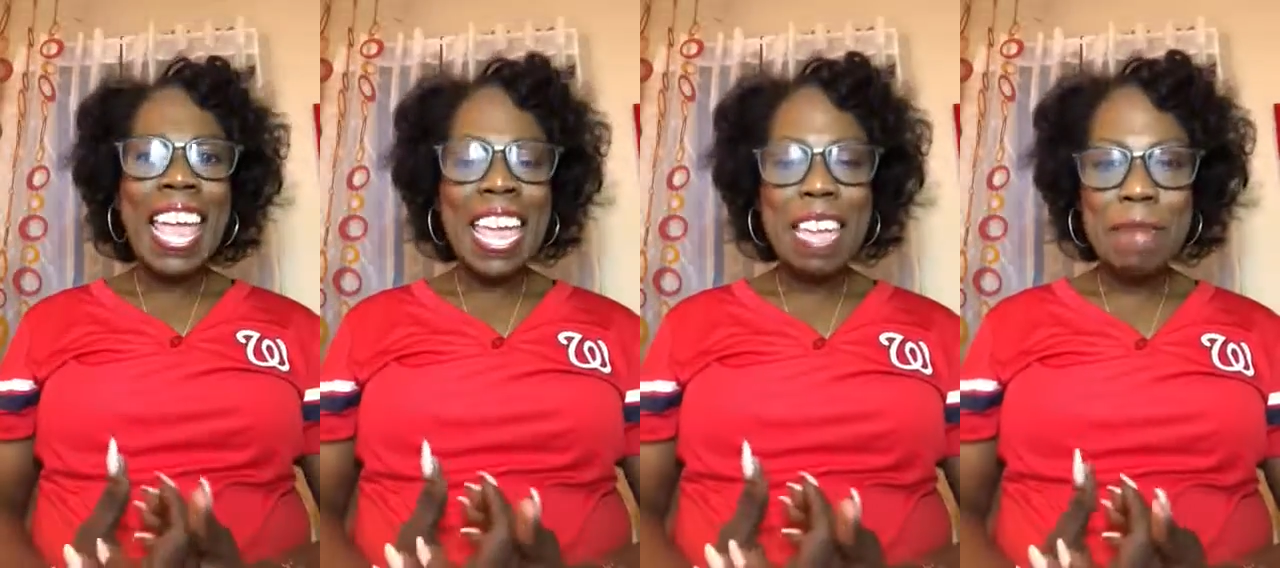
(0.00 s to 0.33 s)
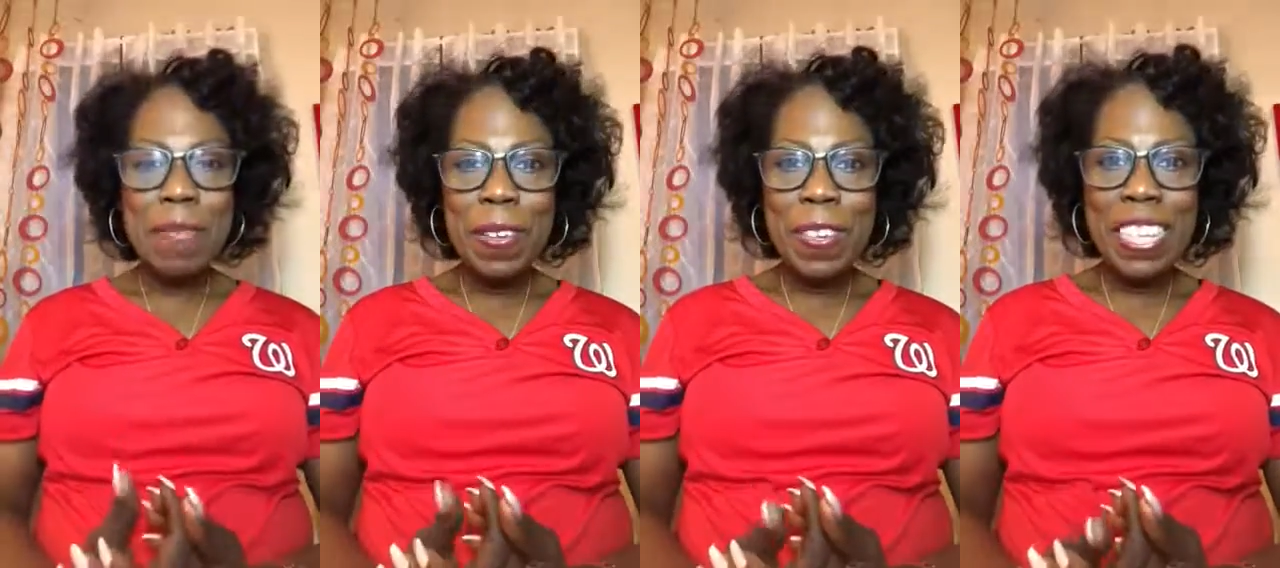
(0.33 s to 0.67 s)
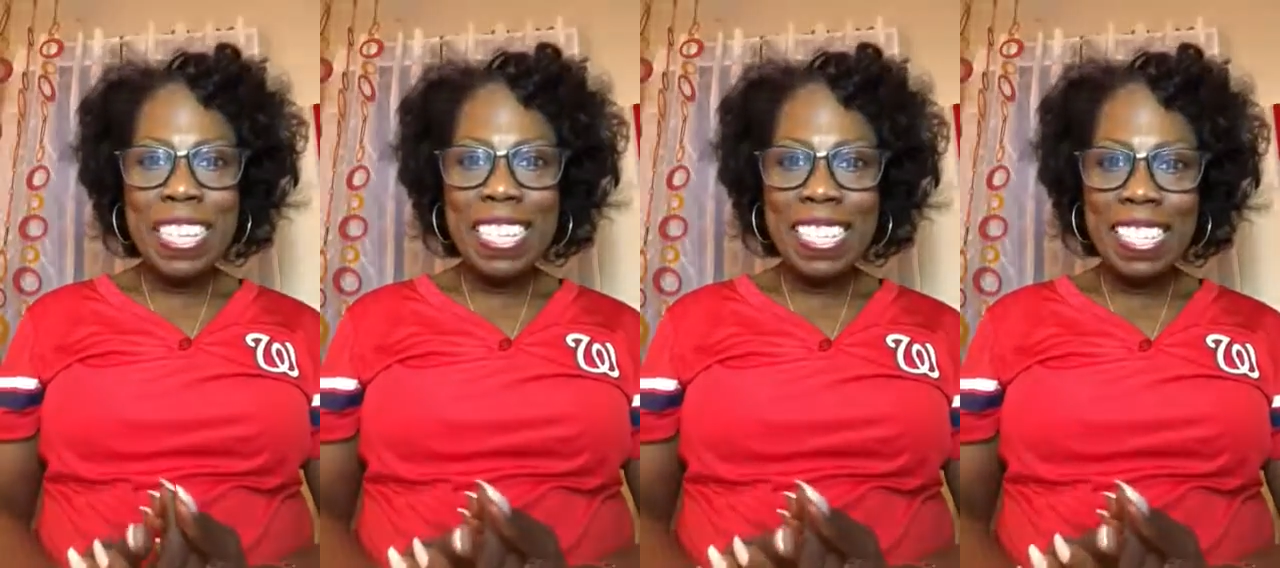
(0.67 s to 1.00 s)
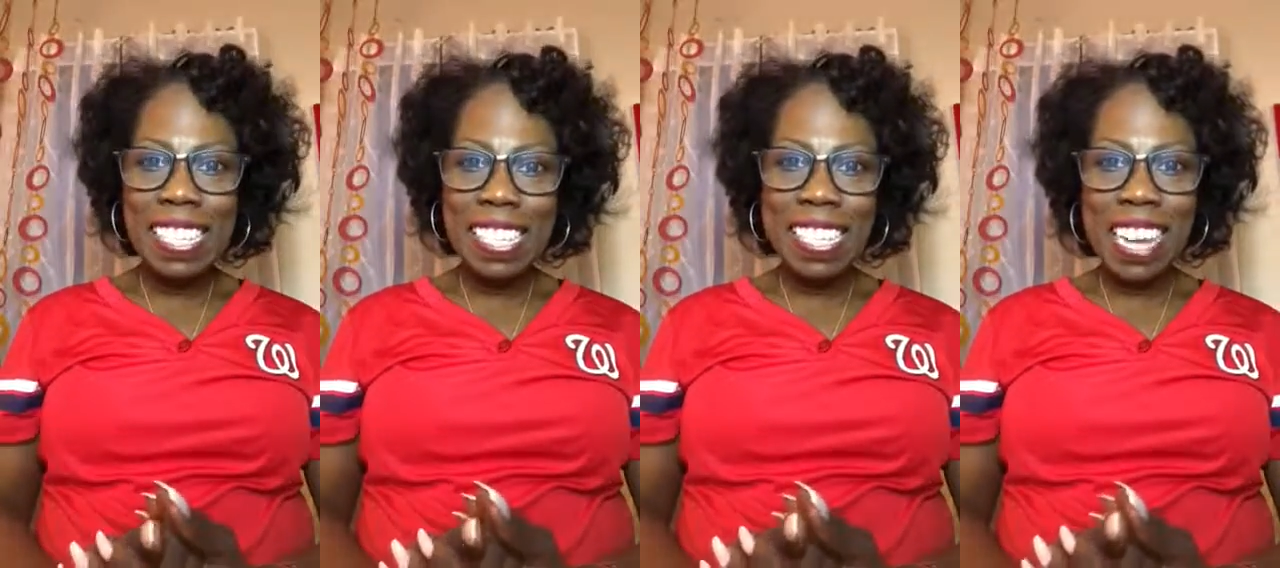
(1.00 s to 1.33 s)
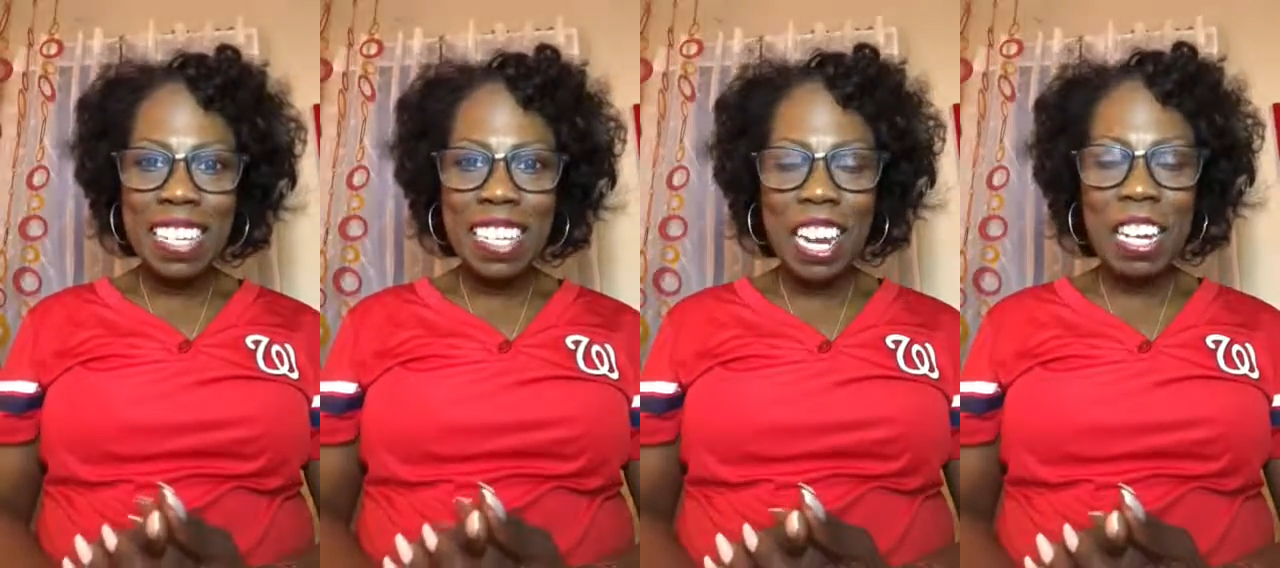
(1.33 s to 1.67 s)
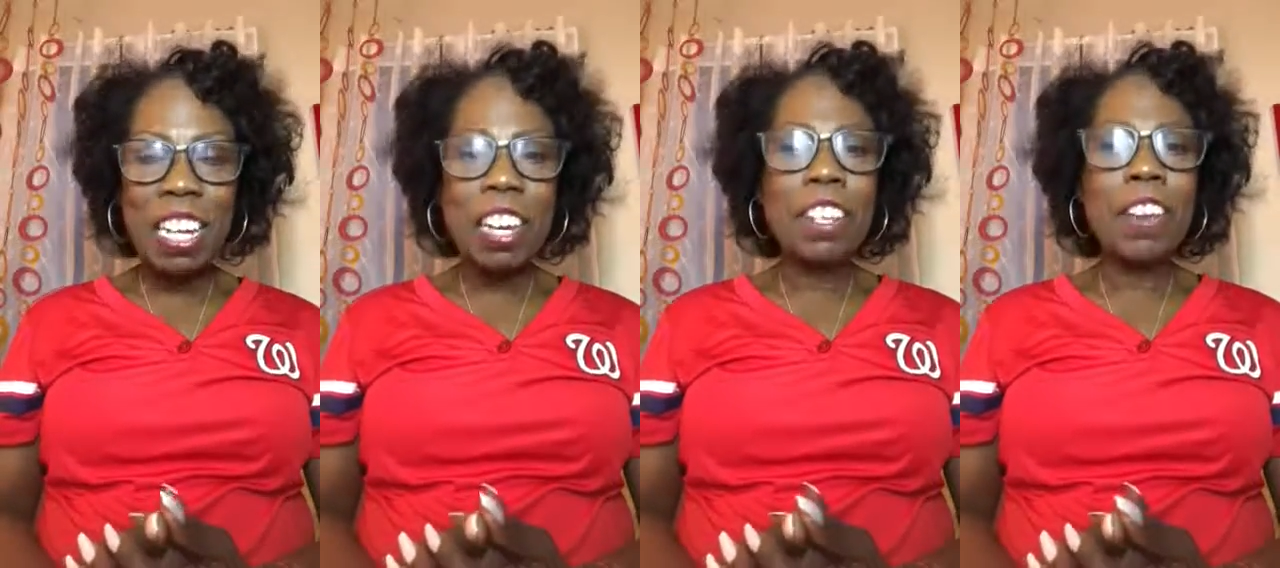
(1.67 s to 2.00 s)
Hey beauties, this is
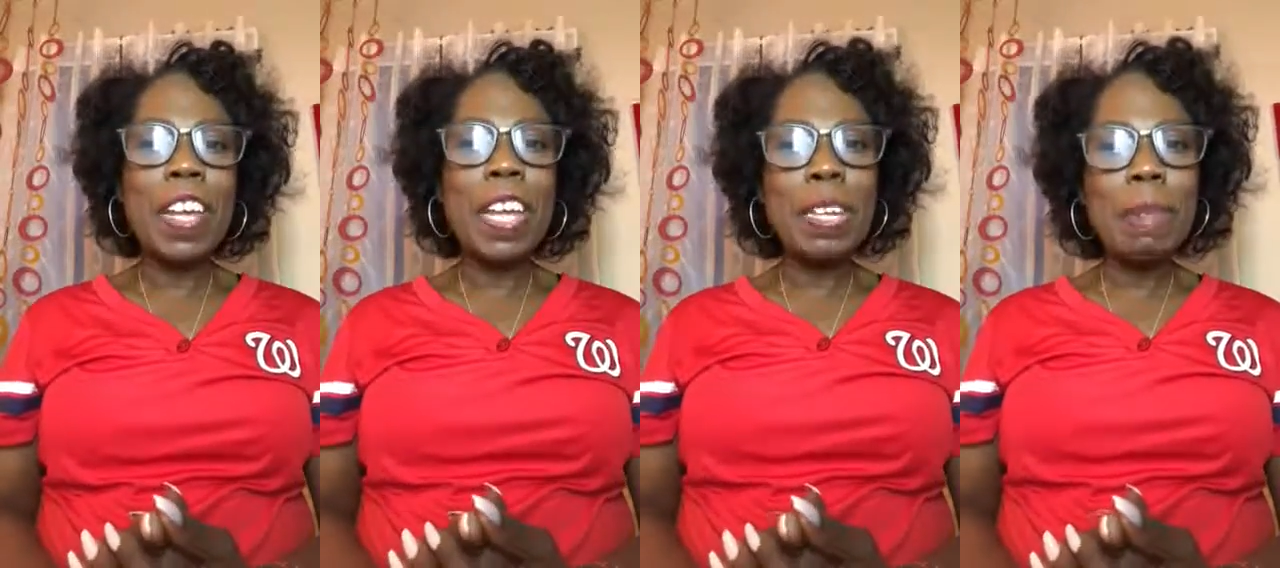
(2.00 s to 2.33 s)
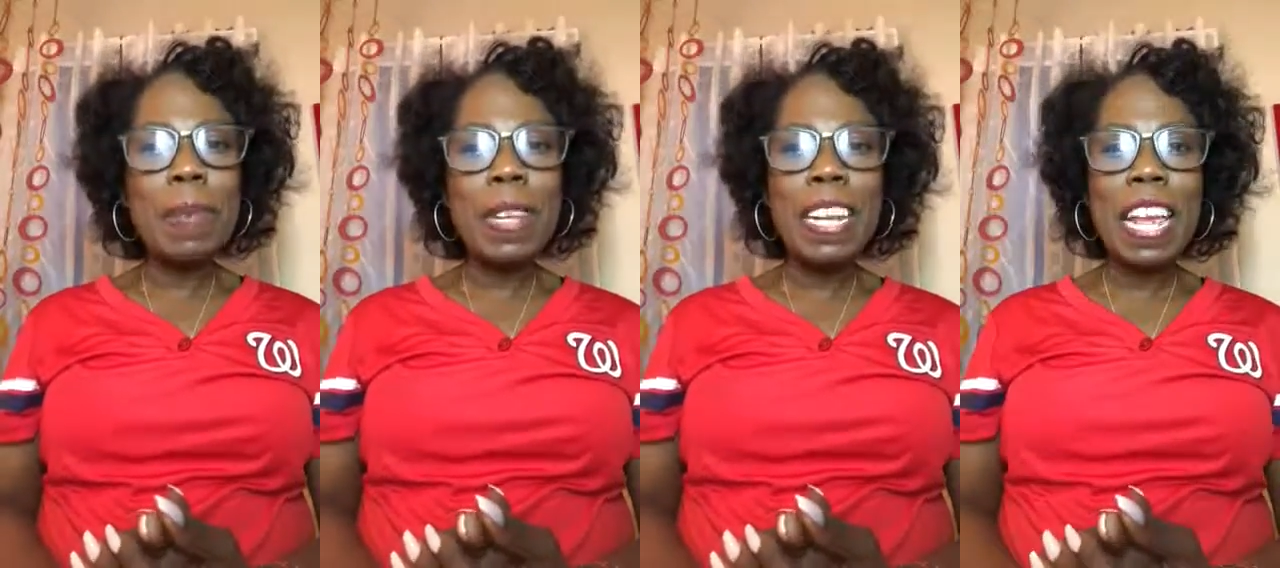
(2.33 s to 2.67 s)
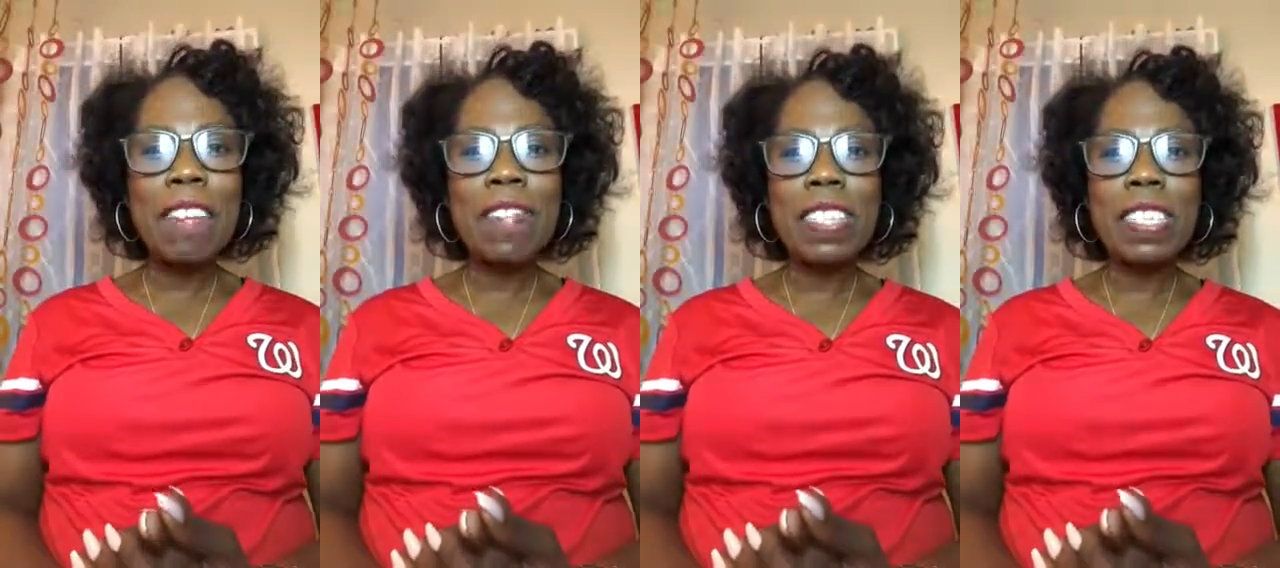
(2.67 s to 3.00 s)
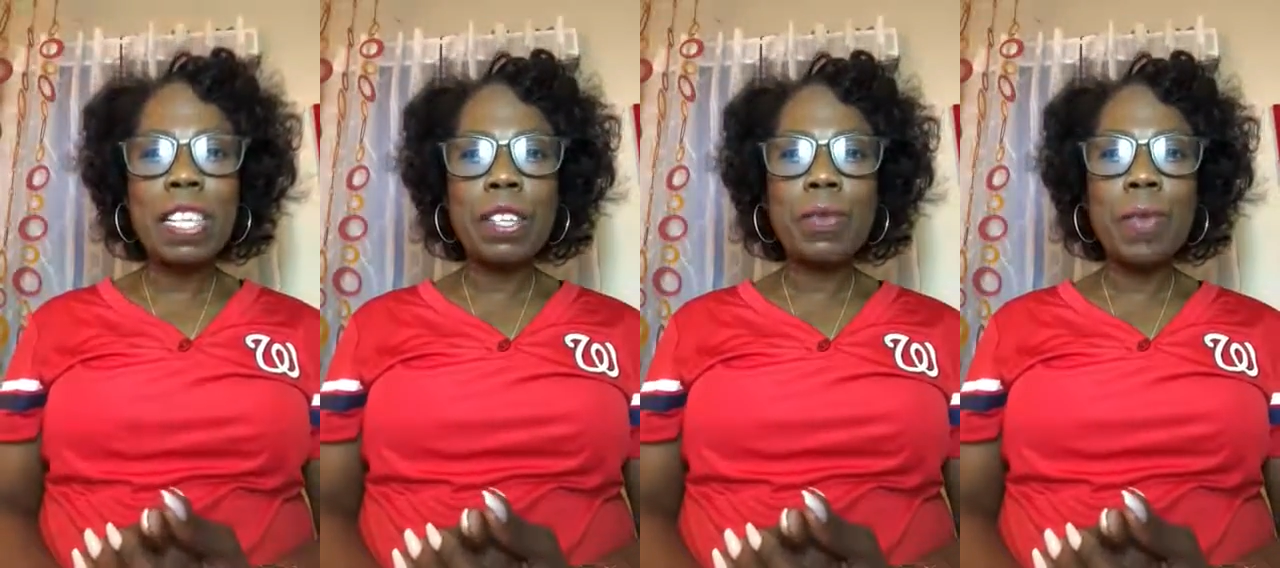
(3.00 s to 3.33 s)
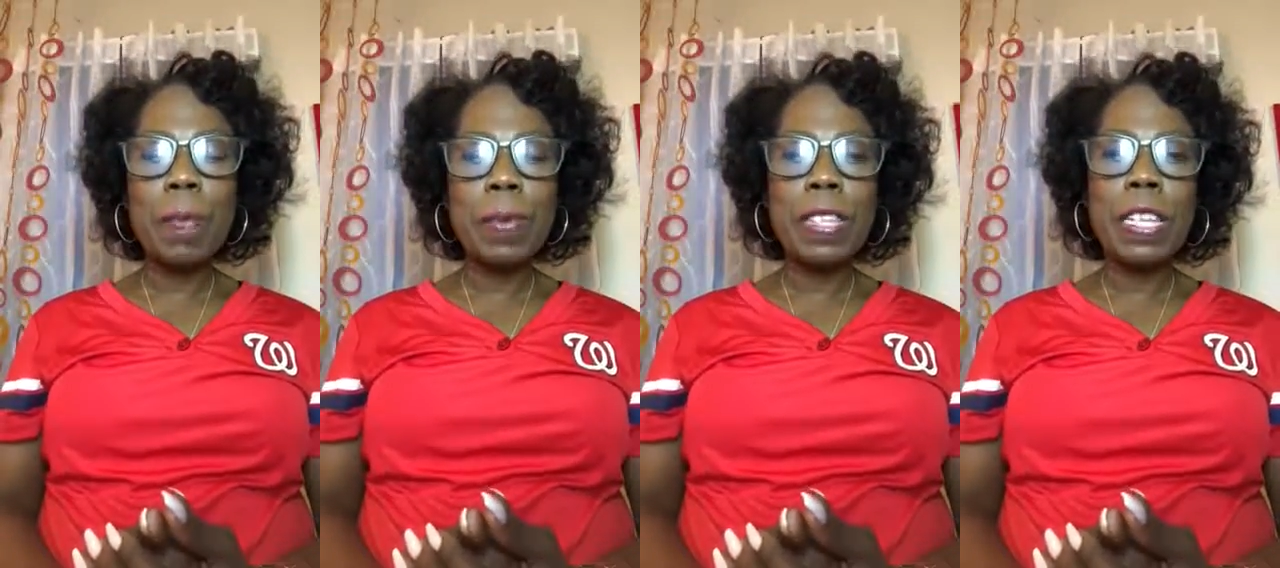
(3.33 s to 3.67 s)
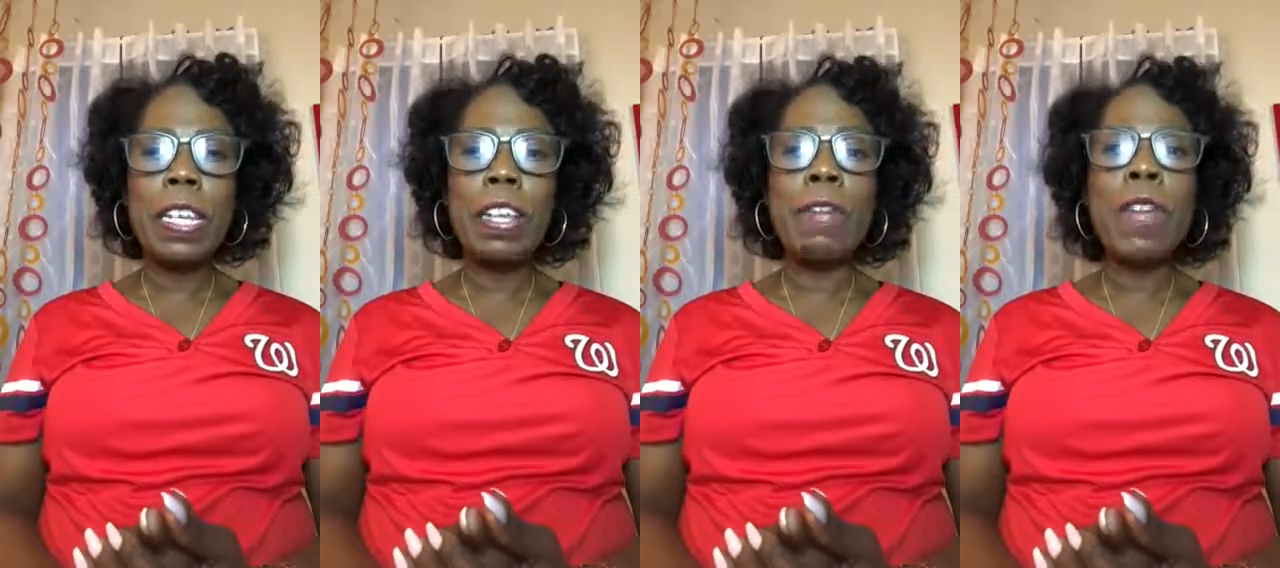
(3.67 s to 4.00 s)
Sanjan here, your independent Avon sales
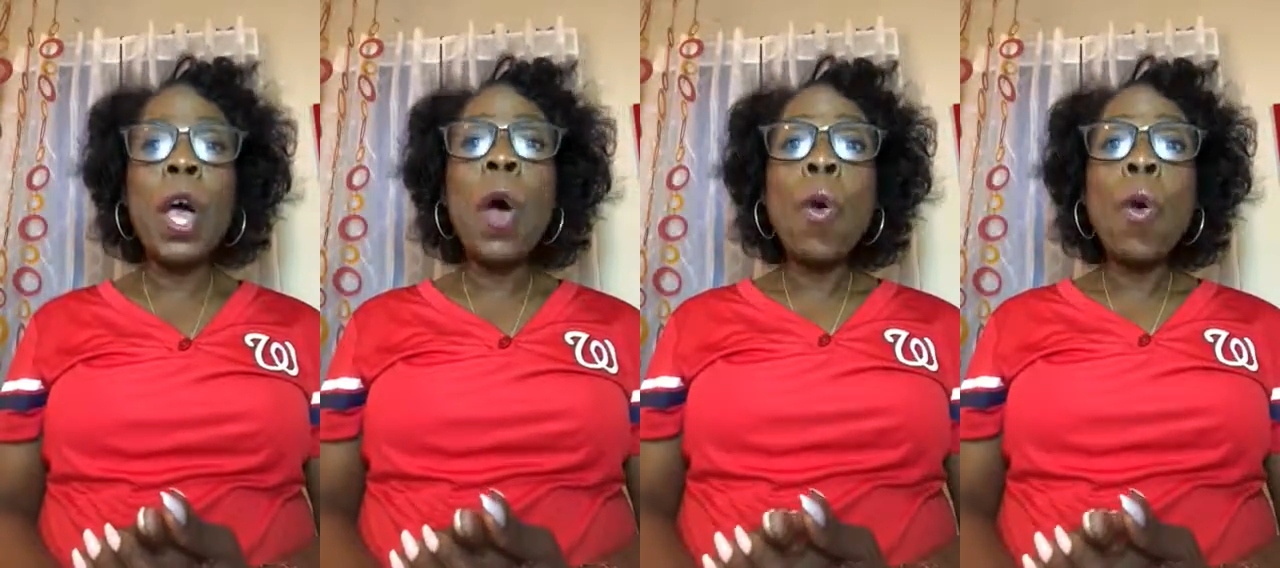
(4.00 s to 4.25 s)
representative